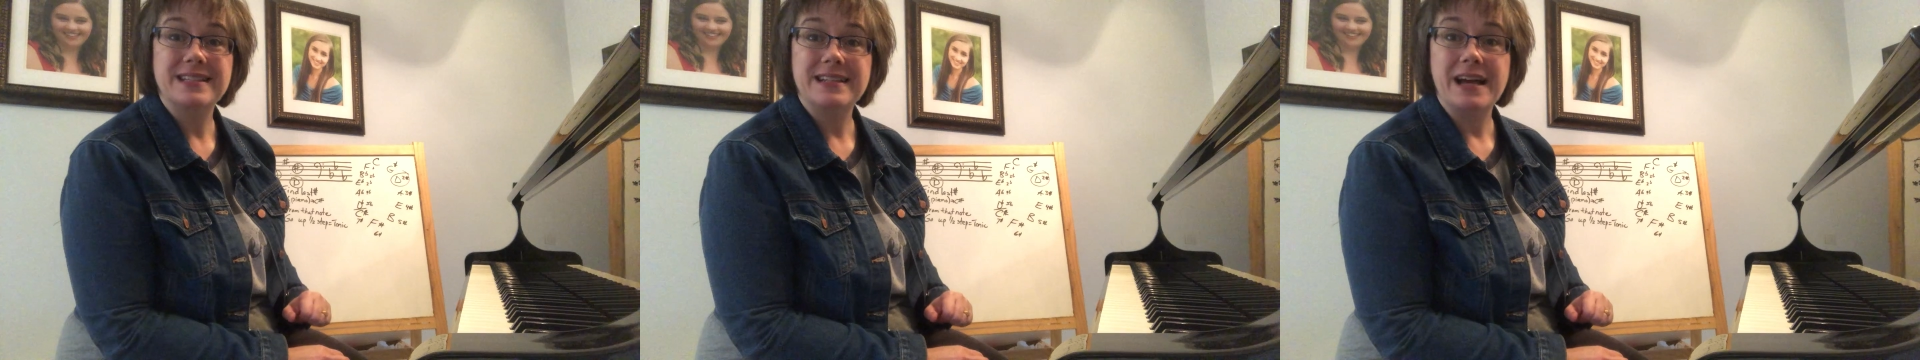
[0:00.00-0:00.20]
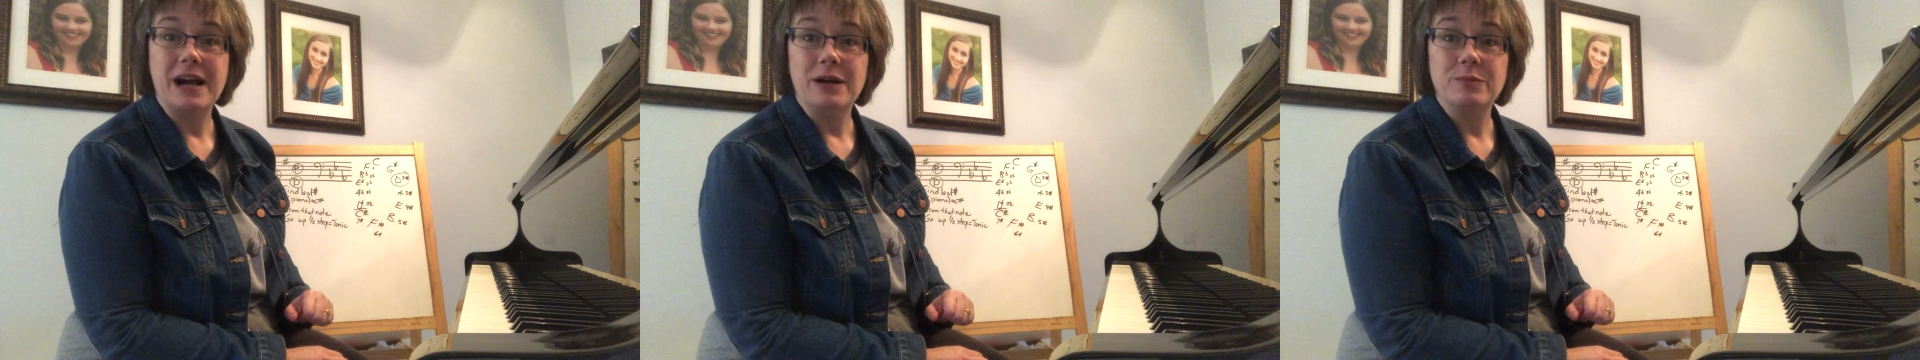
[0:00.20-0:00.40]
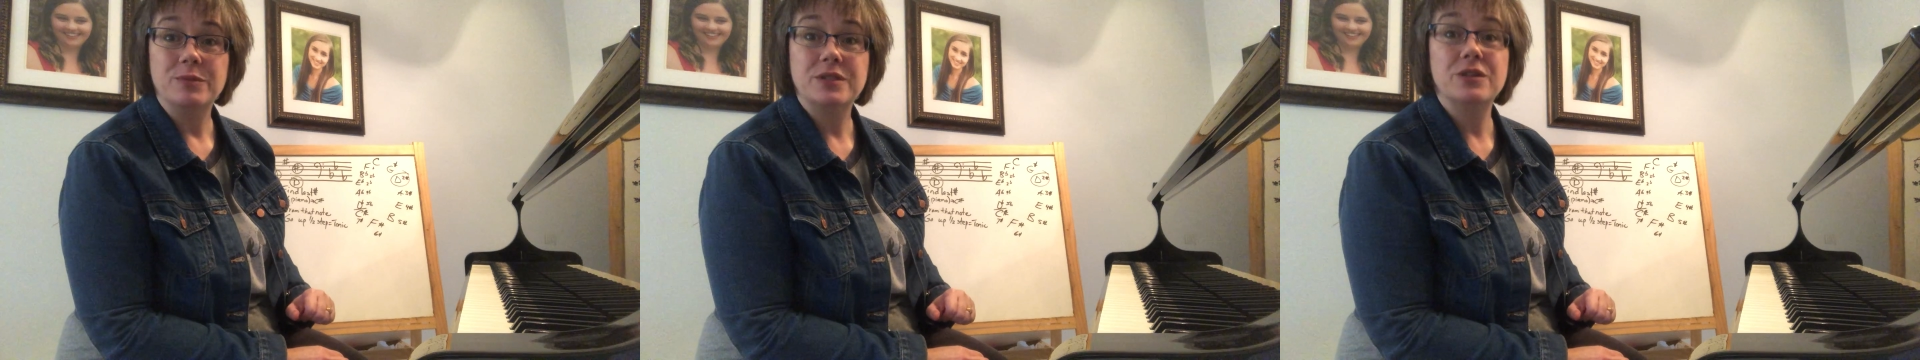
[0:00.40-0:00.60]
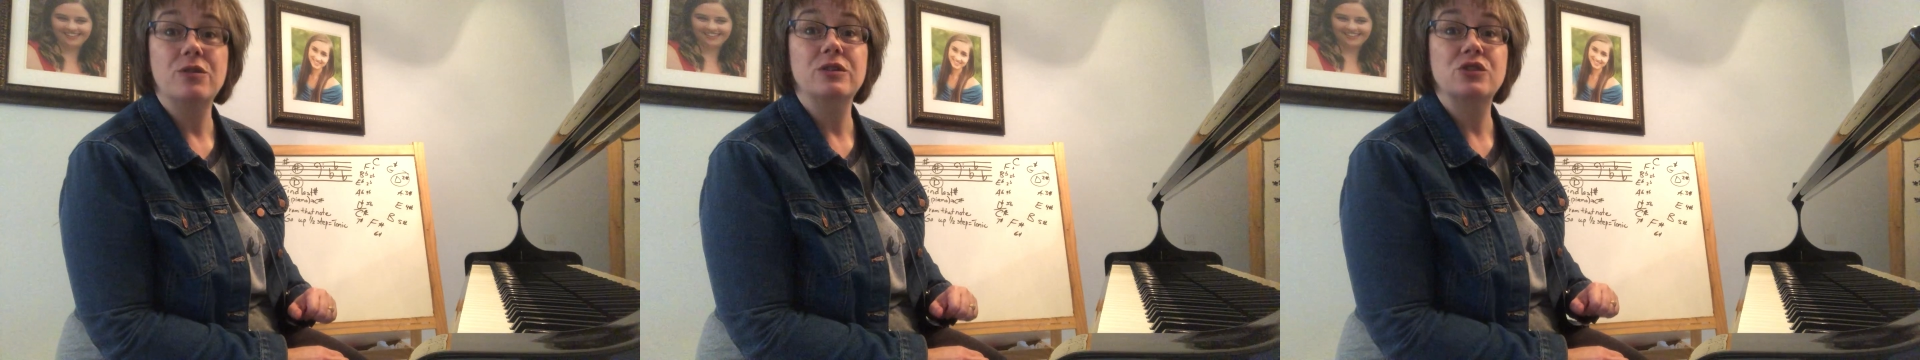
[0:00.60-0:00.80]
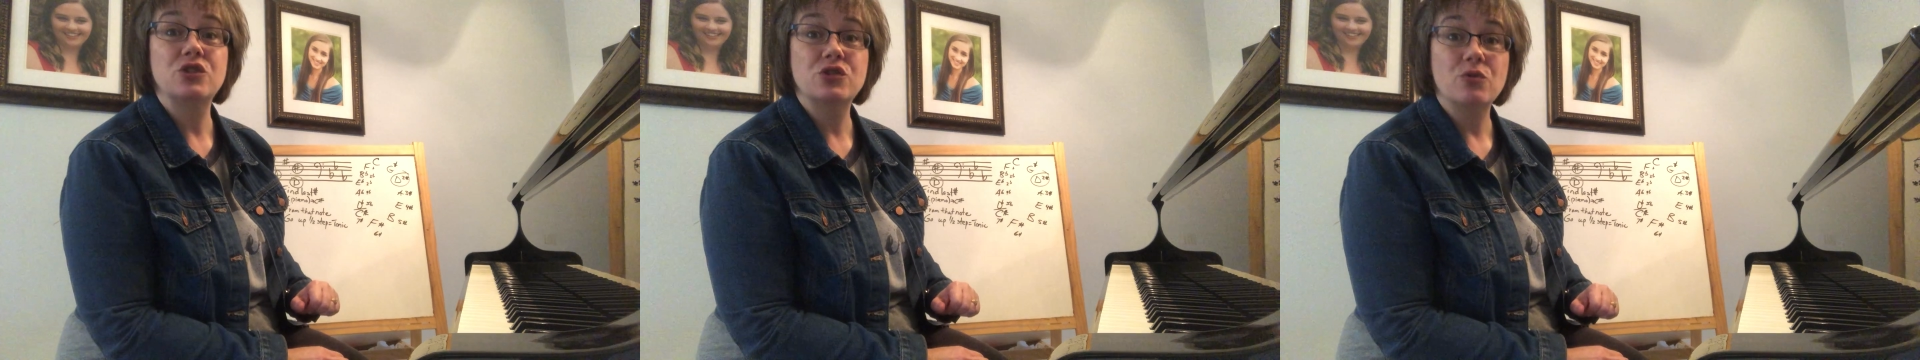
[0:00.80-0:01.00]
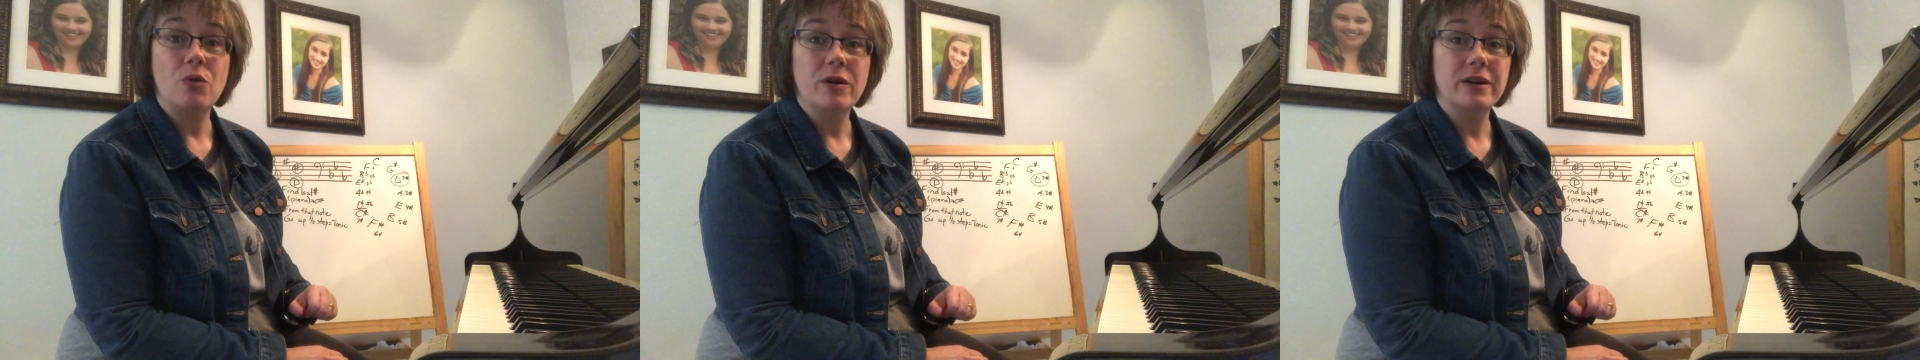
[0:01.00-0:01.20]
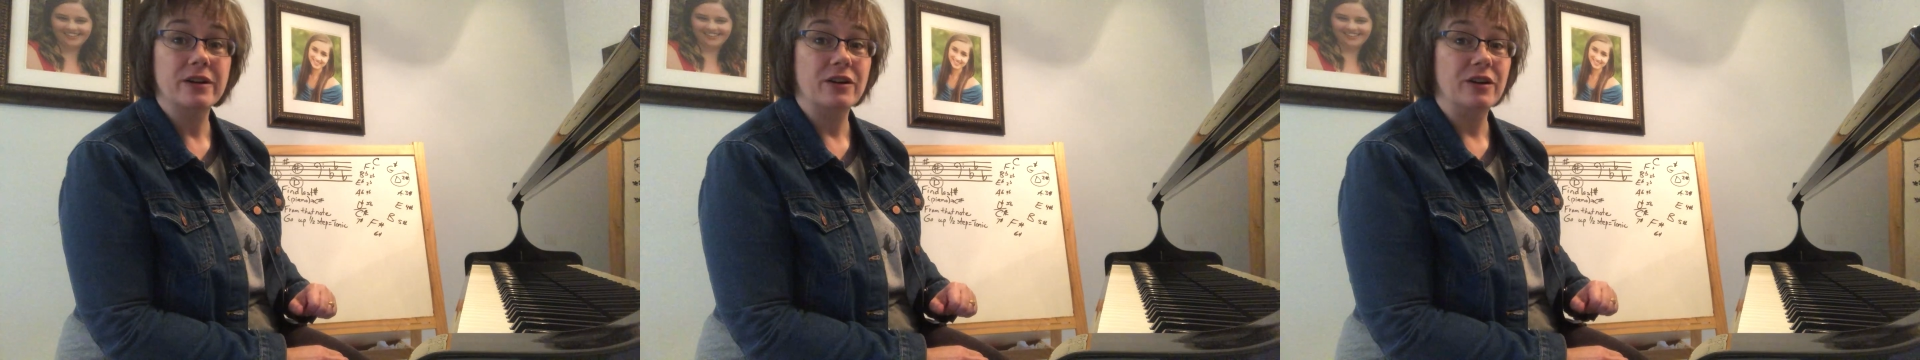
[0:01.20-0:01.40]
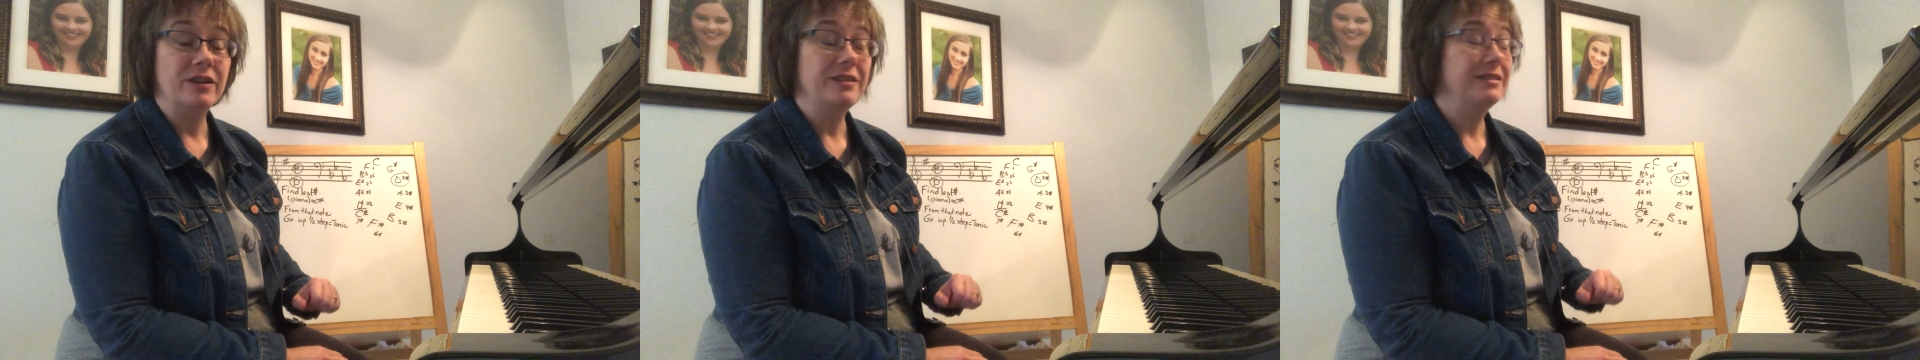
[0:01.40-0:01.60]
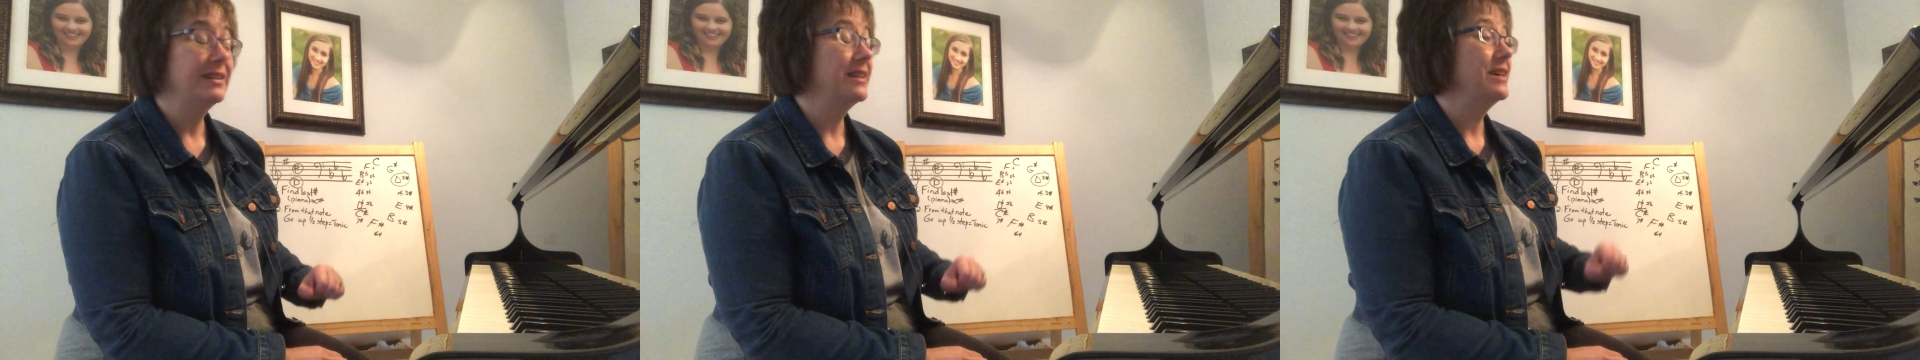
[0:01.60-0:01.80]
step, so it's shorter,